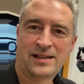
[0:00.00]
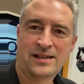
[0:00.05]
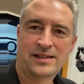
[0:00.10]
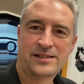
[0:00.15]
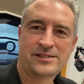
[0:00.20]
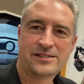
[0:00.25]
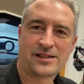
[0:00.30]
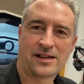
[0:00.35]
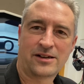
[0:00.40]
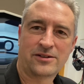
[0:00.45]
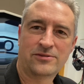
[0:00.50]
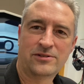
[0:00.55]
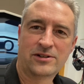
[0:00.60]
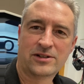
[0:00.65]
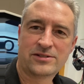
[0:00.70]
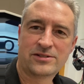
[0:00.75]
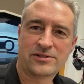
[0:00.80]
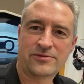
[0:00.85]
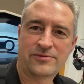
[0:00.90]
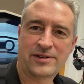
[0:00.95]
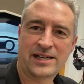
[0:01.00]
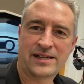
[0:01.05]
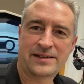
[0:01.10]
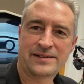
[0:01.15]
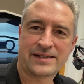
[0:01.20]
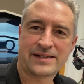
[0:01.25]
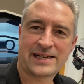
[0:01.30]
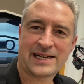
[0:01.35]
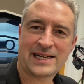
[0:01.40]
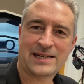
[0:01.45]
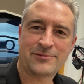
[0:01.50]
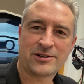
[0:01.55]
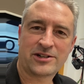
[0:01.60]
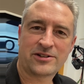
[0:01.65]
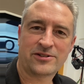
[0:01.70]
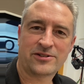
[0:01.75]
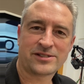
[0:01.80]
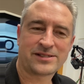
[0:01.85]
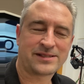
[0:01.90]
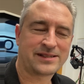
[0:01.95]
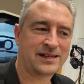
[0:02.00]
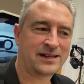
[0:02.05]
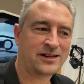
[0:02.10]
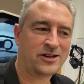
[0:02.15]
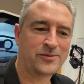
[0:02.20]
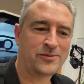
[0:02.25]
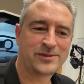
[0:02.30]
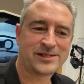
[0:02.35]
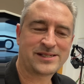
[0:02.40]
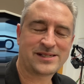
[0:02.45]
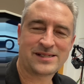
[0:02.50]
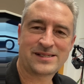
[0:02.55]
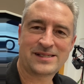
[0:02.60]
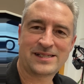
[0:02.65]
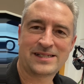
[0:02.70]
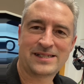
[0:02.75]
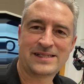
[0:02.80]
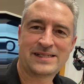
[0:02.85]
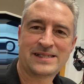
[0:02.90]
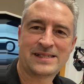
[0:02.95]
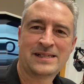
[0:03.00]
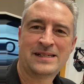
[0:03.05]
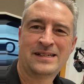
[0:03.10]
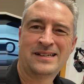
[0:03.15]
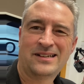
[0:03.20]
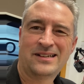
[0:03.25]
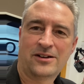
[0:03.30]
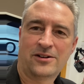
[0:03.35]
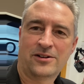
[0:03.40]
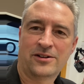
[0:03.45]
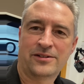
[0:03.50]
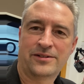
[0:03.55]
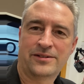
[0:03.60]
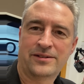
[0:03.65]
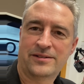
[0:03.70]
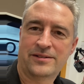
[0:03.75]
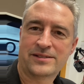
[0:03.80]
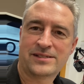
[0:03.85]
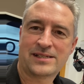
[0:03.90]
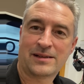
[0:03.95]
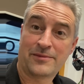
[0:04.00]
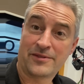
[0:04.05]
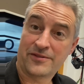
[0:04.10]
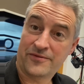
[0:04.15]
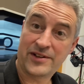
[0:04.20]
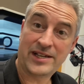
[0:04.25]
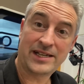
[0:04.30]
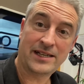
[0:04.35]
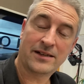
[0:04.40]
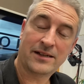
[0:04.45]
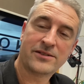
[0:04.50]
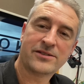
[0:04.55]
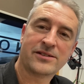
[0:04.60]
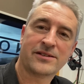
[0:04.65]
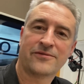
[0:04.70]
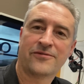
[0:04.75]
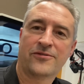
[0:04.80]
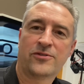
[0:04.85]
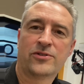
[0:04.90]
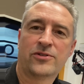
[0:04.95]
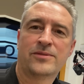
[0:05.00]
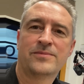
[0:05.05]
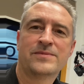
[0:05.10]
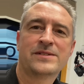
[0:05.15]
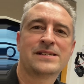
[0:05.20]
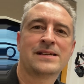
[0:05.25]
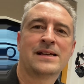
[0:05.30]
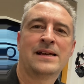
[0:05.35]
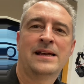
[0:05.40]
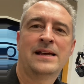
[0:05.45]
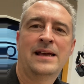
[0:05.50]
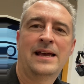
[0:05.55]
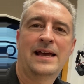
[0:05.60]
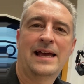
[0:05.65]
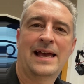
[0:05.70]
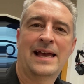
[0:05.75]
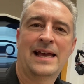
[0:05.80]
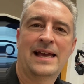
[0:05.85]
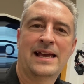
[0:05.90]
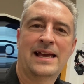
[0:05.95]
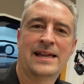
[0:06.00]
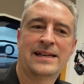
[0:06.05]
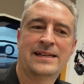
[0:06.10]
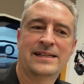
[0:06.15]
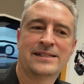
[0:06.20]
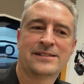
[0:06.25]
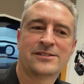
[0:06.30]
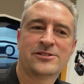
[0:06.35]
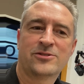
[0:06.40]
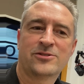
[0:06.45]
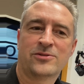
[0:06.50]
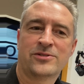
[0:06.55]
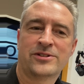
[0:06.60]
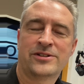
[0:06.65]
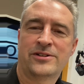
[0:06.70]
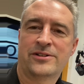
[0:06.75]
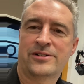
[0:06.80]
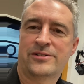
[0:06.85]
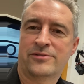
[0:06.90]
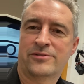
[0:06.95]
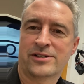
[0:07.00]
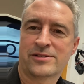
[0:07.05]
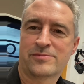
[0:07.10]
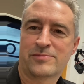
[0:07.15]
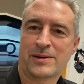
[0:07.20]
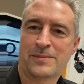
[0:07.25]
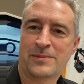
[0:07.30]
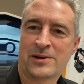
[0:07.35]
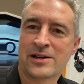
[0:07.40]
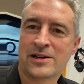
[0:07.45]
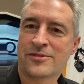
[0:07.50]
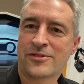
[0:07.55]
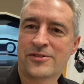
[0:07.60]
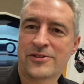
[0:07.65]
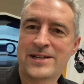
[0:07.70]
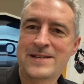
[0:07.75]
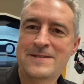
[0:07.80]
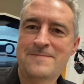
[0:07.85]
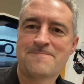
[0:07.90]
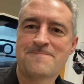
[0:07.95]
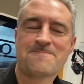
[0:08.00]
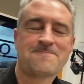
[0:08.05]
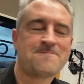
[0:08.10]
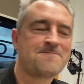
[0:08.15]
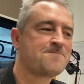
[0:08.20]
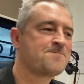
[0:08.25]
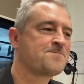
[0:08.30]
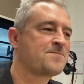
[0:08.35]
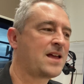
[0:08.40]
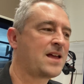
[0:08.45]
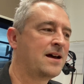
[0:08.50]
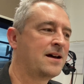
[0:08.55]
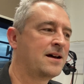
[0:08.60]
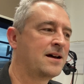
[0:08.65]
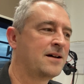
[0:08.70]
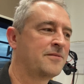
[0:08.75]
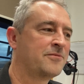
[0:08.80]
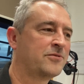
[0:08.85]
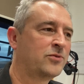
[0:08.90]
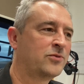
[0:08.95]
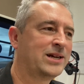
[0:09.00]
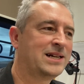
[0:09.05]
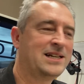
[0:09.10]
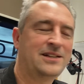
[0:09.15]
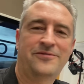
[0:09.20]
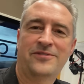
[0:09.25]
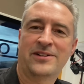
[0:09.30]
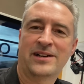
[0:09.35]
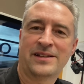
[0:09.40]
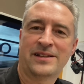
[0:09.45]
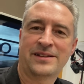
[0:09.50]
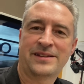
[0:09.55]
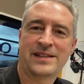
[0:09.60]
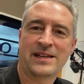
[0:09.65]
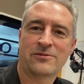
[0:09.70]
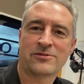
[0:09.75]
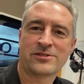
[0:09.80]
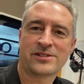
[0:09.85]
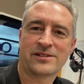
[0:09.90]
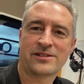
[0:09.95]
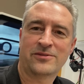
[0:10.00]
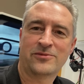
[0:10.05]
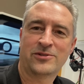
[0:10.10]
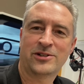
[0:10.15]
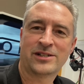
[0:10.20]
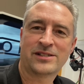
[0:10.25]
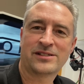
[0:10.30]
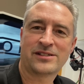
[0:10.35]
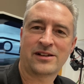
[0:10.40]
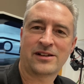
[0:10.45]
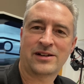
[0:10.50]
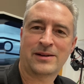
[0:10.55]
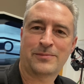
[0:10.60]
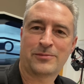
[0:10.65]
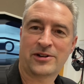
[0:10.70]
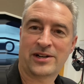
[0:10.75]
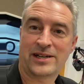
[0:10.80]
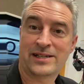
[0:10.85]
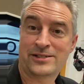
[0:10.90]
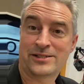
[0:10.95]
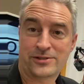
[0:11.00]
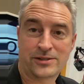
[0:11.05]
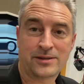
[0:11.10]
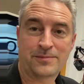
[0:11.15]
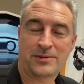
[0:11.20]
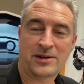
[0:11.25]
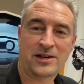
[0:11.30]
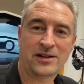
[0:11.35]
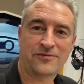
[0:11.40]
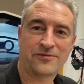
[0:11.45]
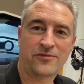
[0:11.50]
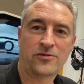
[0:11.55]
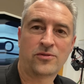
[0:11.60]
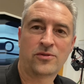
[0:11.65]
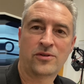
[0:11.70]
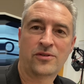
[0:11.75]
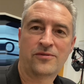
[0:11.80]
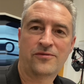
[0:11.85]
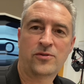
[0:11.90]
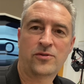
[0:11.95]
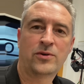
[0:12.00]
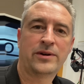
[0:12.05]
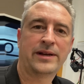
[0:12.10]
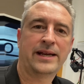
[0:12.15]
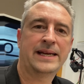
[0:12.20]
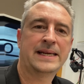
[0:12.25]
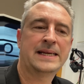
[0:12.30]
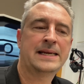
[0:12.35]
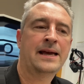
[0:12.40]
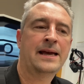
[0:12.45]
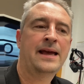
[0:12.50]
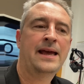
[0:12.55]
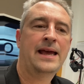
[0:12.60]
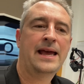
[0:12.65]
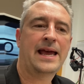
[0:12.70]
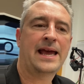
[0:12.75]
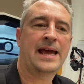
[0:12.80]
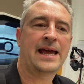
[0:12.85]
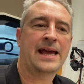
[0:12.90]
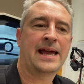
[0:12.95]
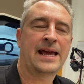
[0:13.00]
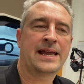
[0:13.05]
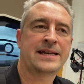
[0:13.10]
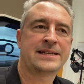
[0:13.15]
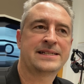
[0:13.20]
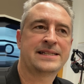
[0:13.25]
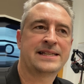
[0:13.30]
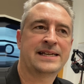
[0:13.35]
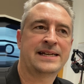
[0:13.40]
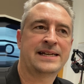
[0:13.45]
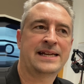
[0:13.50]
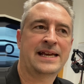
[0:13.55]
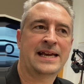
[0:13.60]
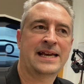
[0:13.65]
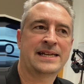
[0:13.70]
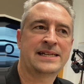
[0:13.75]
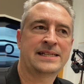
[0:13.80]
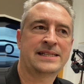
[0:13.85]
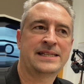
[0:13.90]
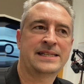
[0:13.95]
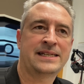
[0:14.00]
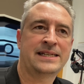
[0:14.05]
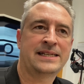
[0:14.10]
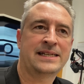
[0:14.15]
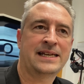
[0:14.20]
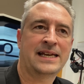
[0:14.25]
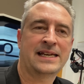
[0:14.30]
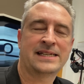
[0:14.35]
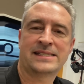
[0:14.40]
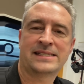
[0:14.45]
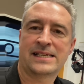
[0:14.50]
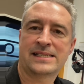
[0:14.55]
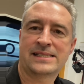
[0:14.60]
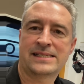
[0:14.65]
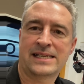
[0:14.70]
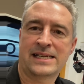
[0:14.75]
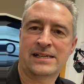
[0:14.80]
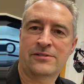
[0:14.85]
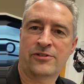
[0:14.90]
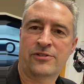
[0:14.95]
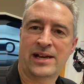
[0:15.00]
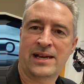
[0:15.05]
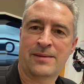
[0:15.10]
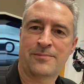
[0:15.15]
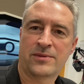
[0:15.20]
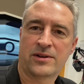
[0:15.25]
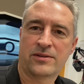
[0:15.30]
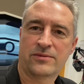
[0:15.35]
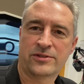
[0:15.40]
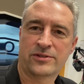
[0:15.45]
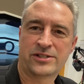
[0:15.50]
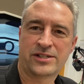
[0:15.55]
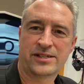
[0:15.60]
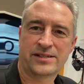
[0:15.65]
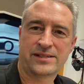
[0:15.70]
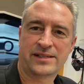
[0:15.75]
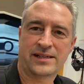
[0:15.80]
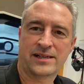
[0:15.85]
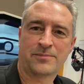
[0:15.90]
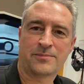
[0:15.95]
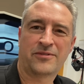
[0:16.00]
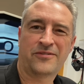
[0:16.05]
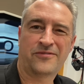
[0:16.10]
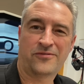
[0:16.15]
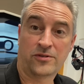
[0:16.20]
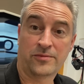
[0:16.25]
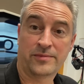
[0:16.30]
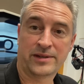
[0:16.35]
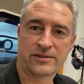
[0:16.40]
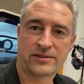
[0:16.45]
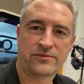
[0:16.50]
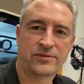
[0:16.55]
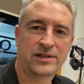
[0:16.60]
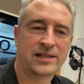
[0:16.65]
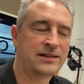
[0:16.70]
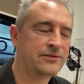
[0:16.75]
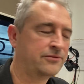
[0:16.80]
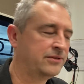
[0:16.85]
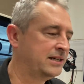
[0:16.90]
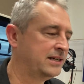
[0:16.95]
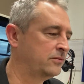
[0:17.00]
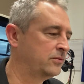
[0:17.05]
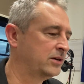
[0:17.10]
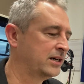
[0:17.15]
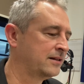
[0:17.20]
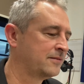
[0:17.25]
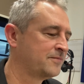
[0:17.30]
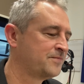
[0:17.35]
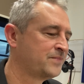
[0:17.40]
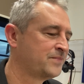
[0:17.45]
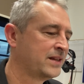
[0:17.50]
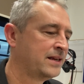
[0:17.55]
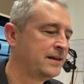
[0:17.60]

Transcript: So looked around and came across the Home Assistant on some of the videos and forums and installed it on a Raspberry Pi 3. Quickly found that that wasn't going to work, so upgraded to a Pi 4 4GB and then added the SSD RAM, which is now performing really, really well.